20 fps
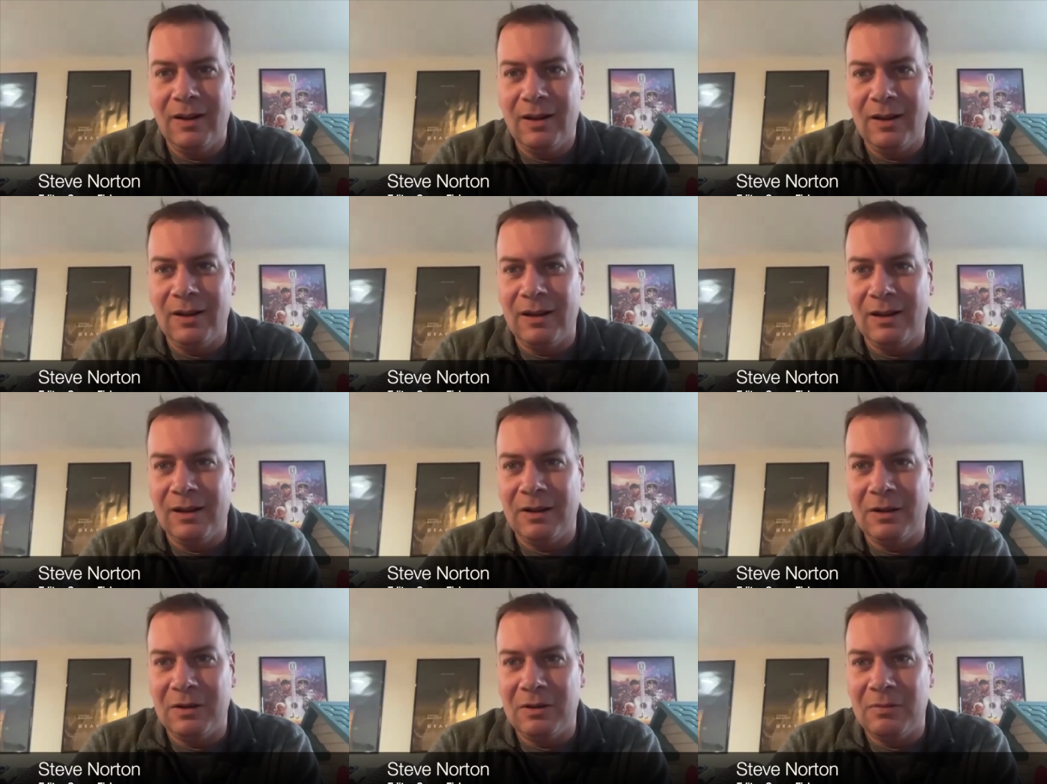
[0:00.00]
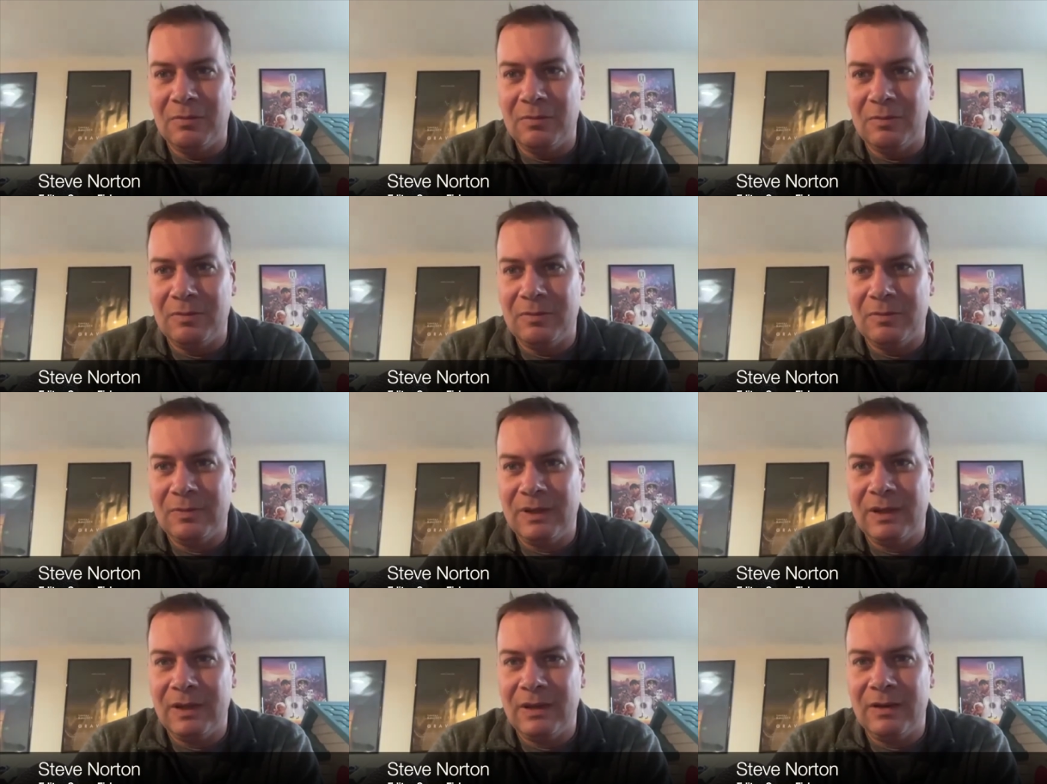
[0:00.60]
Um,
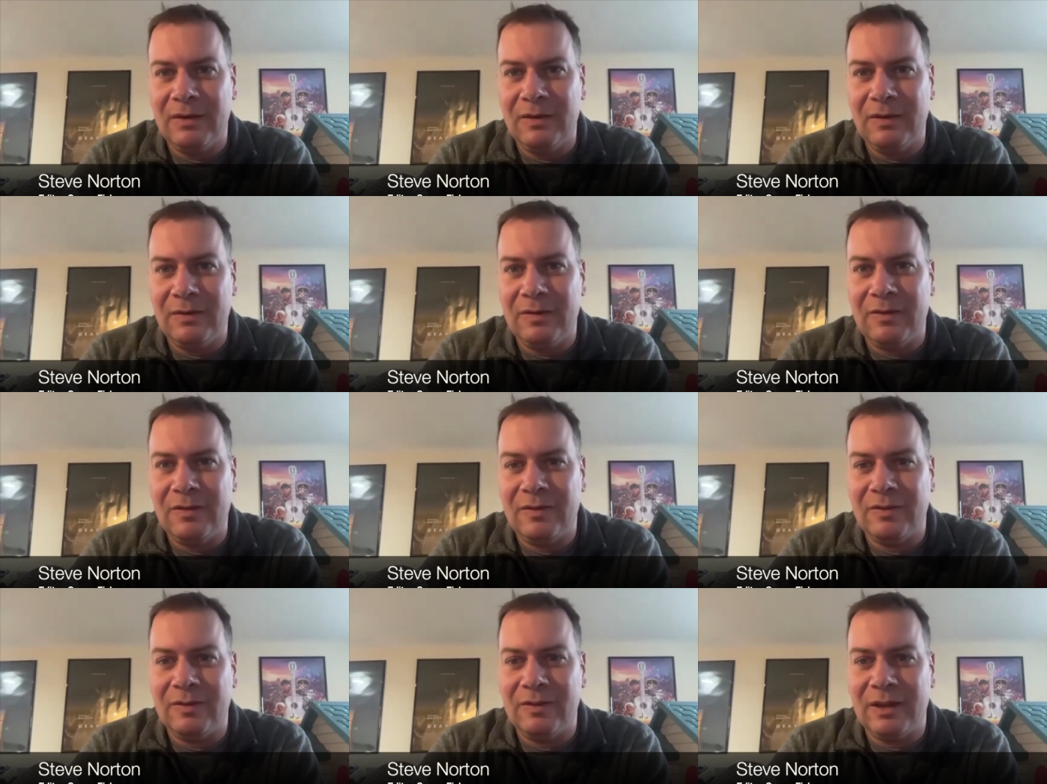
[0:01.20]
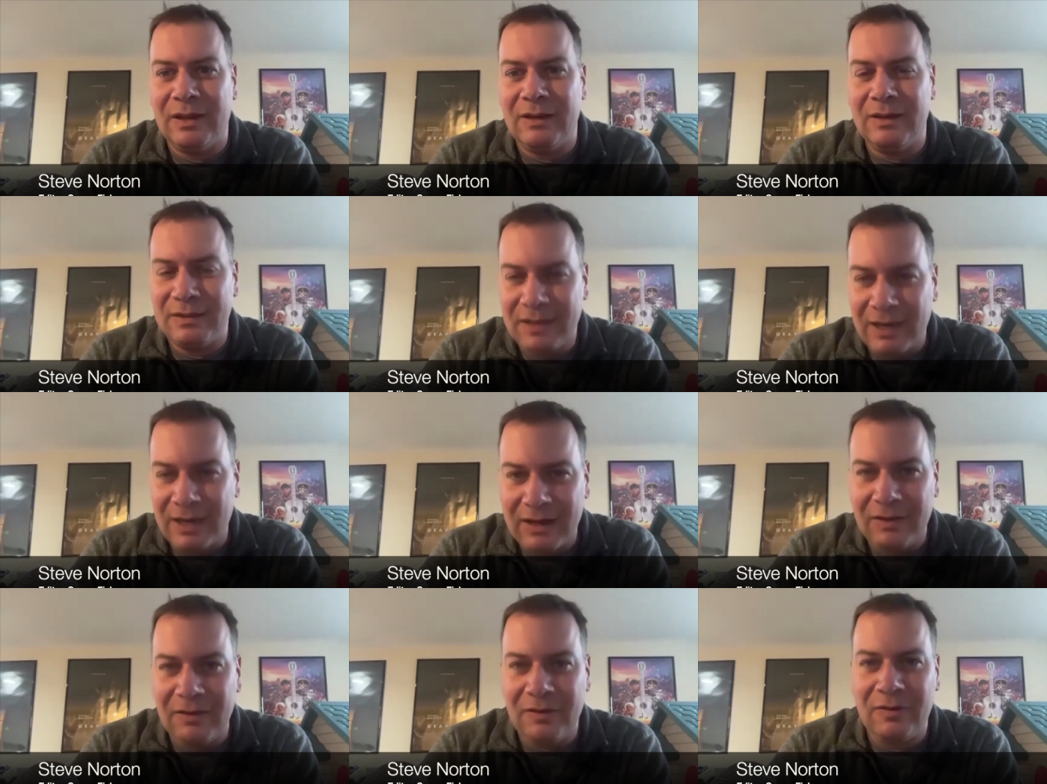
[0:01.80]
it is
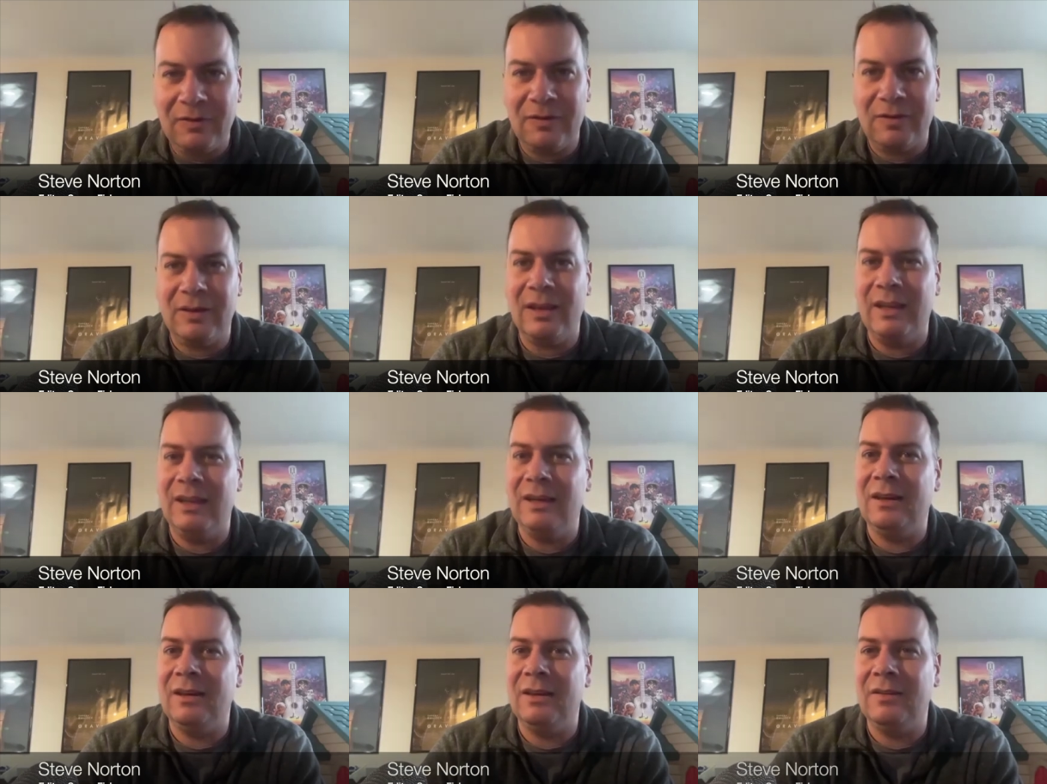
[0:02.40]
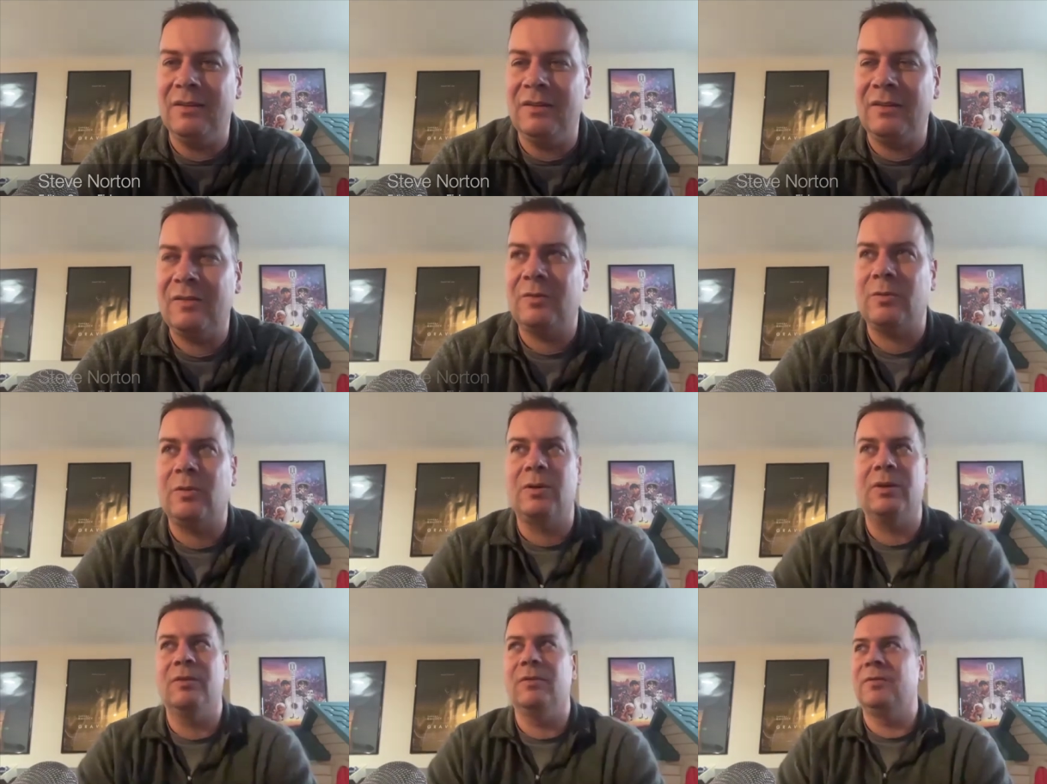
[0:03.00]
intense and it is
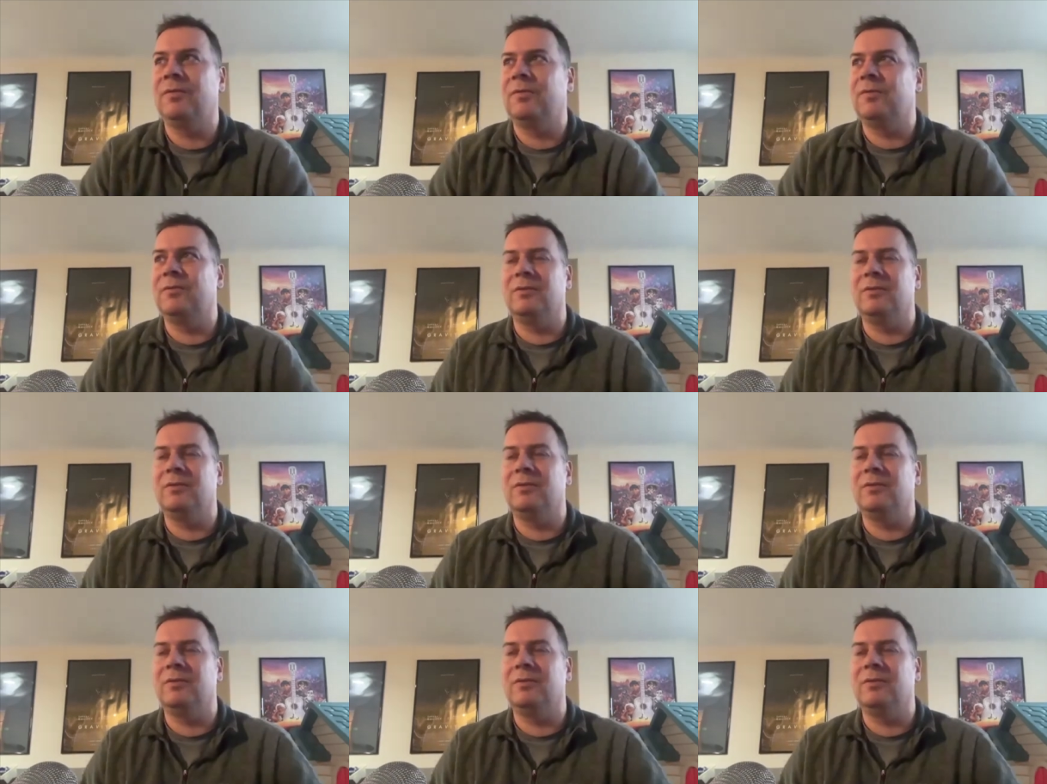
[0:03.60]
sort of